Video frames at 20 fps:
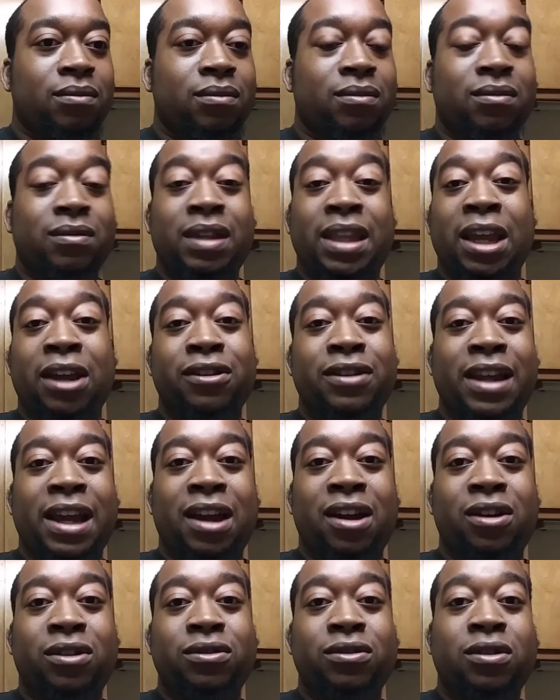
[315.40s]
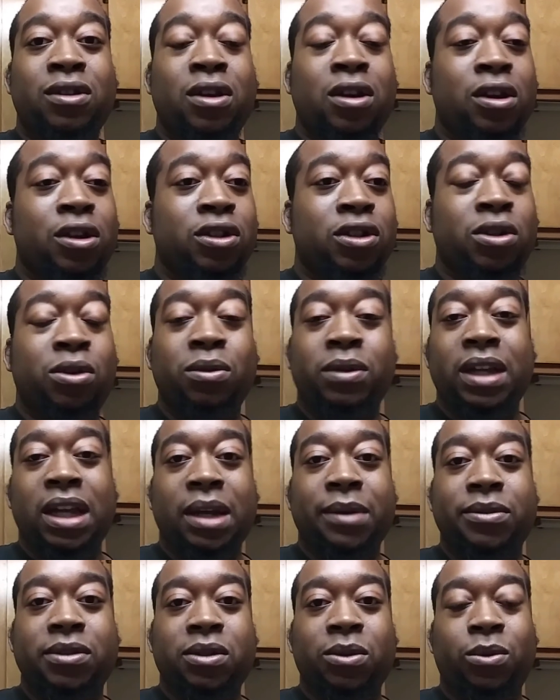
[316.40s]
They're down two
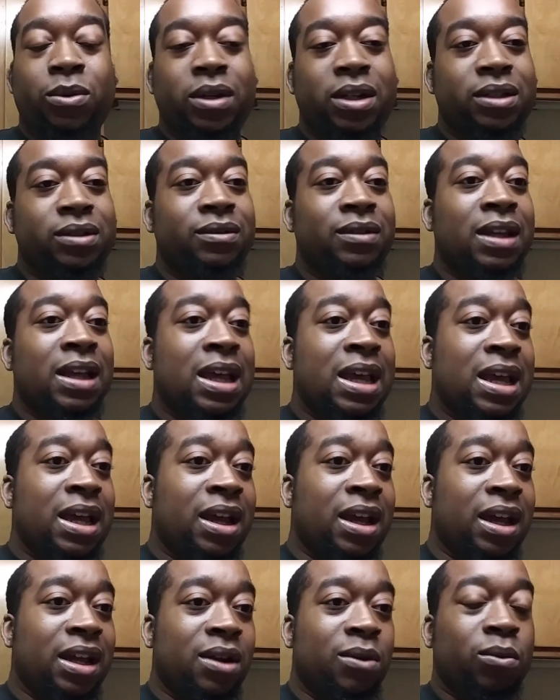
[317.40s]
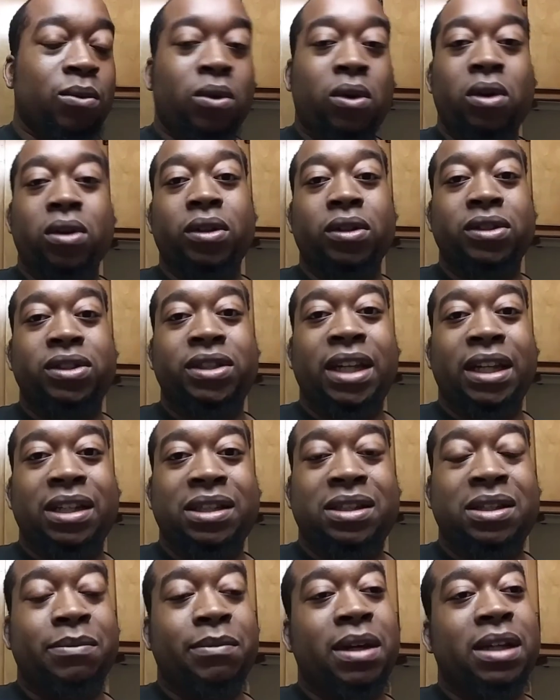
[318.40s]
games to one. And the Warriors take a
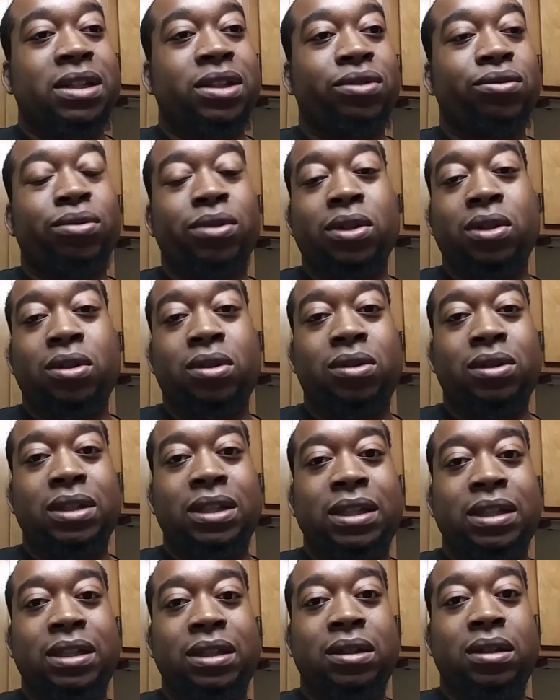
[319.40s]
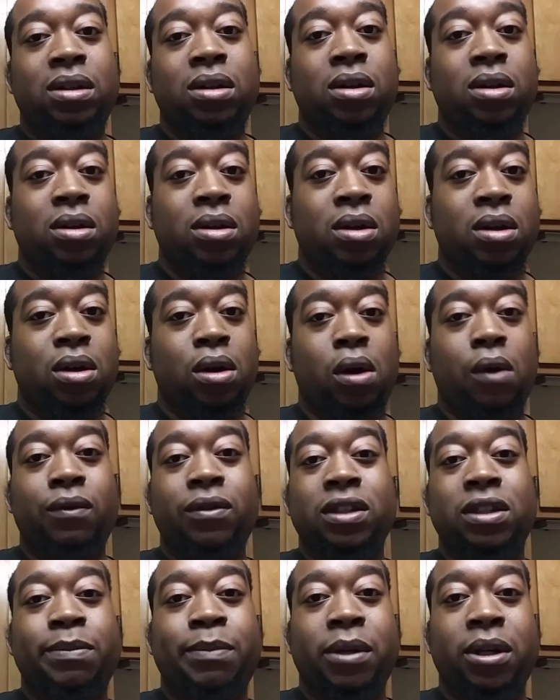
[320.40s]
commanding 3 0 lead over
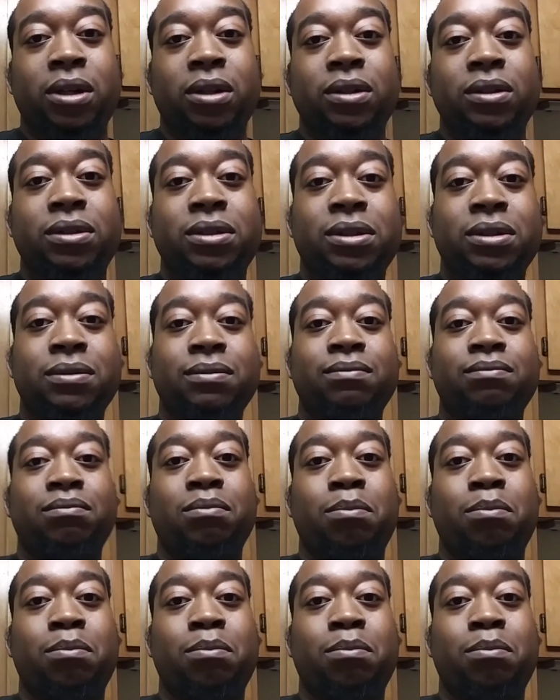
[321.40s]
the Spurs.